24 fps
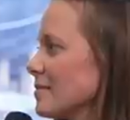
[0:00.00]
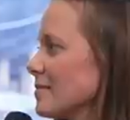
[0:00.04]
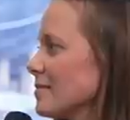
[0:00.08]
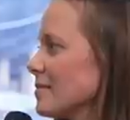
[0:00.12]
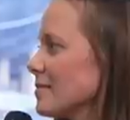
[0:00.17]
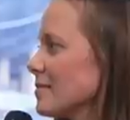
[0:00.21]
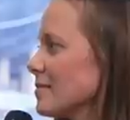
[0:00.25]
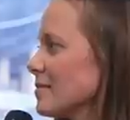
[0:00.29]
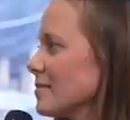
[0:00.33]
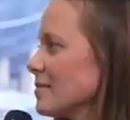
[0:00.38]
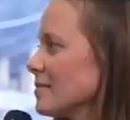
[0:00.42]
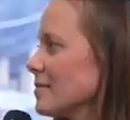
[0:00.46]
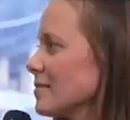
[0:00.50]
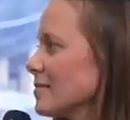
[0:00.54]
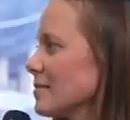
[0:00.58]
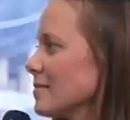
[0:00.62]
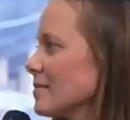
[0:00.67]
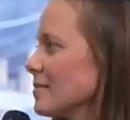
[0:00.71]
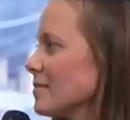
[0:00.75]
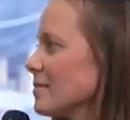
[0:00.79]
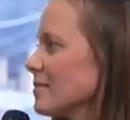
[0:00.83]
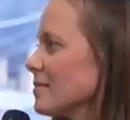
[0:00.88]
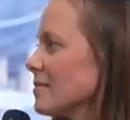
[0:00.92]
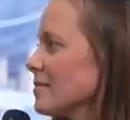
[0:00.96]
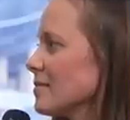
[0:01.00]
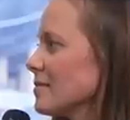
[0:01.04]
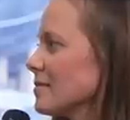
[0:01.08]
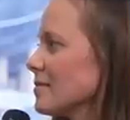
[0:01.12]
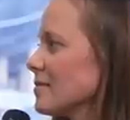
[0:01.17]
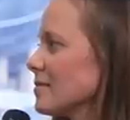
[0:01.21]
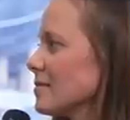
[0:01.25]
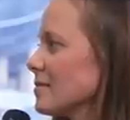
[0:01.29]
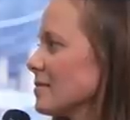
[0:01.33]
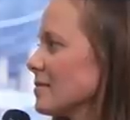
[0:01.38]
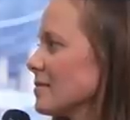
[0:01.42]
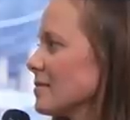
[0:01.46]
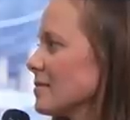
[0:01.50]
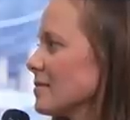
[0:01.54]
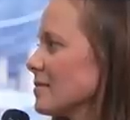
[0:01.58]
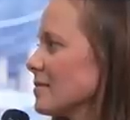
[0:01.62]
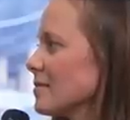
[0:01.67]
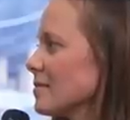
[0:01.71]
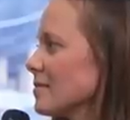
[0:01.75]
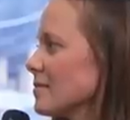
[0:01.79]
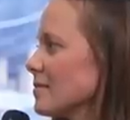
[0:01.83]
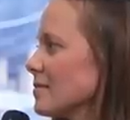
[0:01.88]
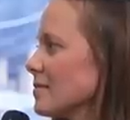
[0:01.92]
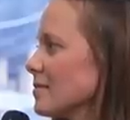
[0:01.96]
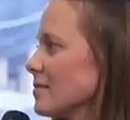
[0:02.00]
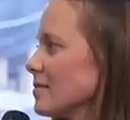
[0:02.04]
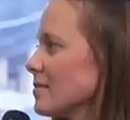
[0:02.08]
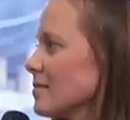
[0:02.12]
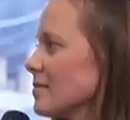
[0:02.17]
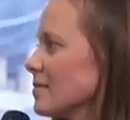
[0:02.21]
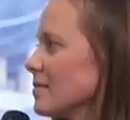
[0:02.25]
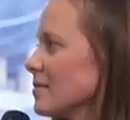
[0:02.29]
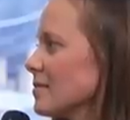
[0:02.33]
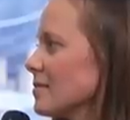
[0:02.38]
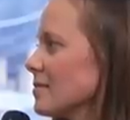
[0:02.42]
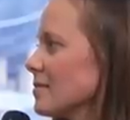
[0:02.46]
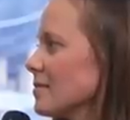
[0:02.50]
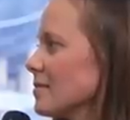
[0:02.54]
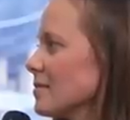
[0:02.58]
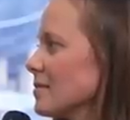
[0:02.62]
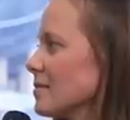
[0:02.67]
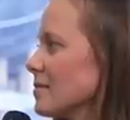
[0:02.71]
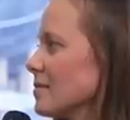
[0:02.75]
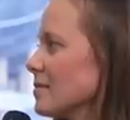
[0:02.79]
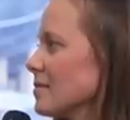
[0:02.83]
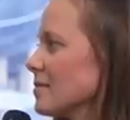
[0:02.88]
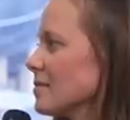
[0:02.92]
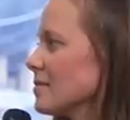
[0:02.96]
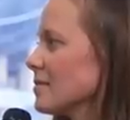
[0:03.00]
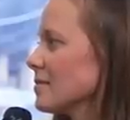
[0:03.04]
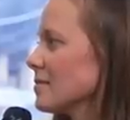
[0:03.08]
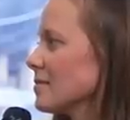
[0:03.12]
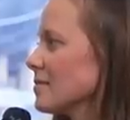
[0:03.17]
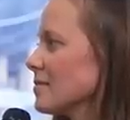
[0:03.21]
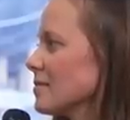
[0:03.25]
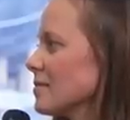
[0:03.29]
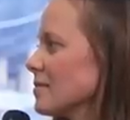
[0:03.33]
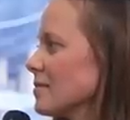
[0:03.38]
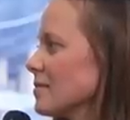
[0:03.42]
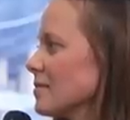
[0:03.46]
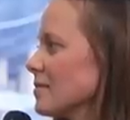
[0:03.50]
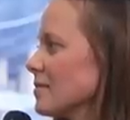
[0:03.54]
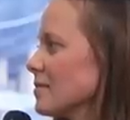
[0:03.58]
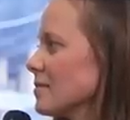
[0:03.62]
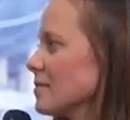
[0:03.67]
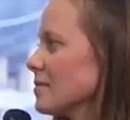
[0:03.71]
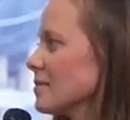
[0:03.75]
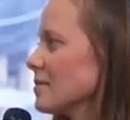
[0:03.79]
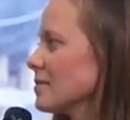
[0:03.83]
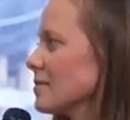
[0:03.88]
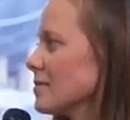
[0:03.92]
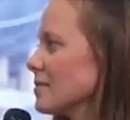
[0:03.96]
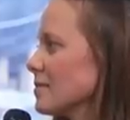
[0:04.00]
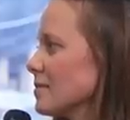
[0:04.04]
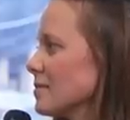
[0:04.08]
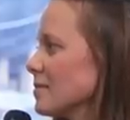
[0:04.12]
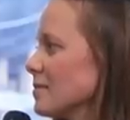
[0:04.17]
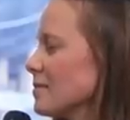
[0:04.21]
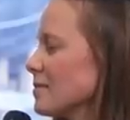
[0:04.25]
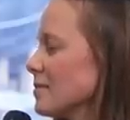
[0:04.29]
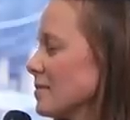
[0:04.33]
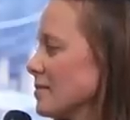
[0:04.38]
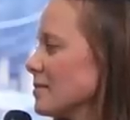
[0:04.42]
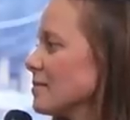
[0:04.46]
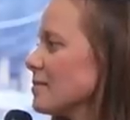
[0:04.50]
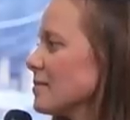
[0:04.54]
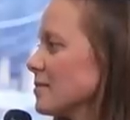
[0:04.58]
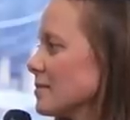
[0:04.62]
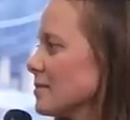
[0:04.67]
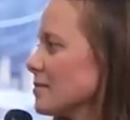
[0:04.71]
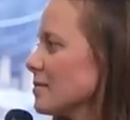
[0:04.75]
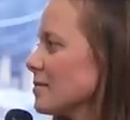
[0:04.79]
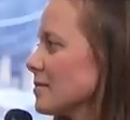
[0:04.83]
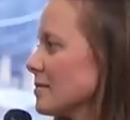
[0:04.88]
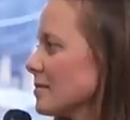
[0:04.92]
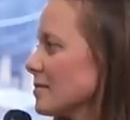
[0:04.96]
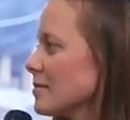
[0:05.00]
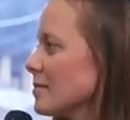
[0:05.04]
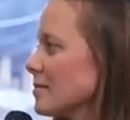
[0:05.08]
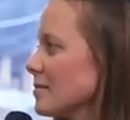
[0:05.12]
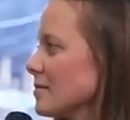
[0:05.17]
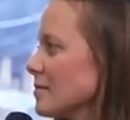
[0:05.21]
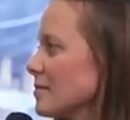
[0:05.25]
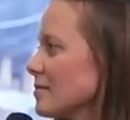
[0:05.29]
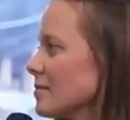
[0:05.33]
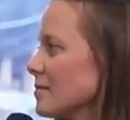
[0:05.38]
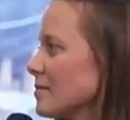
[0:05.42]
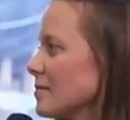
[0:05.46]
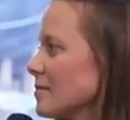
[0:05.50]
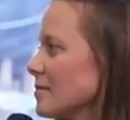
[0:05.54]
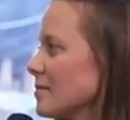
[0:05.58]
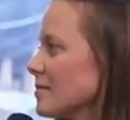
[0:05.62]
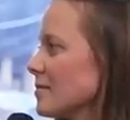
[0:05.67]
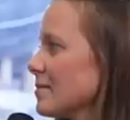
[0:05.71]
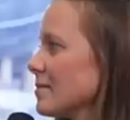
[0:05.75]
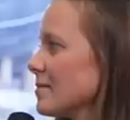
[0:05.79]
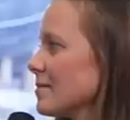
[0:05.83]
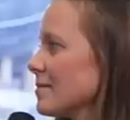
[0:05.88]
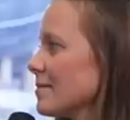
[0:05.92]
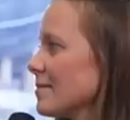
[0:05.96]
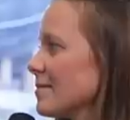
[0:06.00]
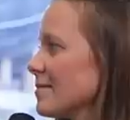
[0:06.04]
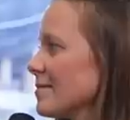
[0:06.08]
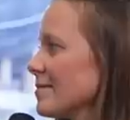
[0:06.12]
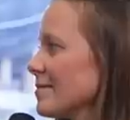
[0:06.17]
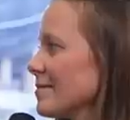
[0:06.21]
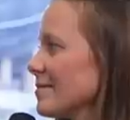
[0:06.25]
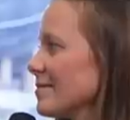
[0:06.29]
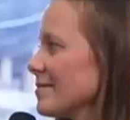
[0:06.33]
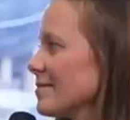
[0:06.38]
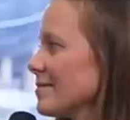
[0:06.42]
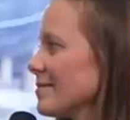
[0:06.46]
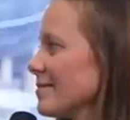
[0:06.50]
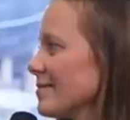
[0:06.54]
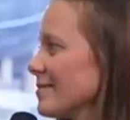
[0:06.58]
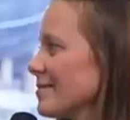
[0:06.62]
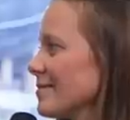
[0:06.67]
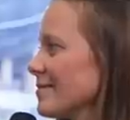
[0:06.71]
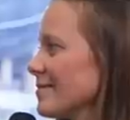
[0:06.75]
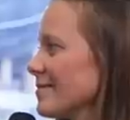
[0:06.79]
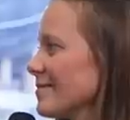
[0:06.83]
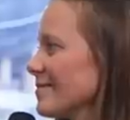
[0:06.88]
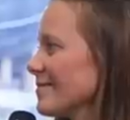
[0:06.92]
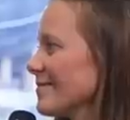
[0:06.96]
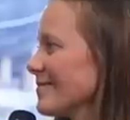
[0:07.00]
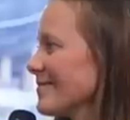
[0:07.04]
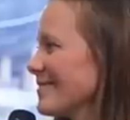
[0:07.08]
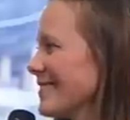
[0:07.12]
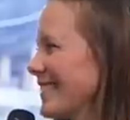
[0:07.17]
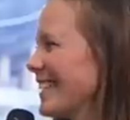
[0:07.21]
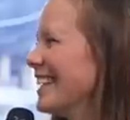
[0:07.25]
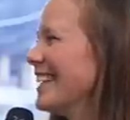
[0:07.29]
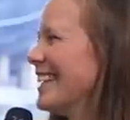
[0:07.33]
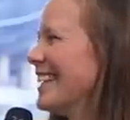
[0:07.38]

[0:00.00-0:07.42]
(not speaking)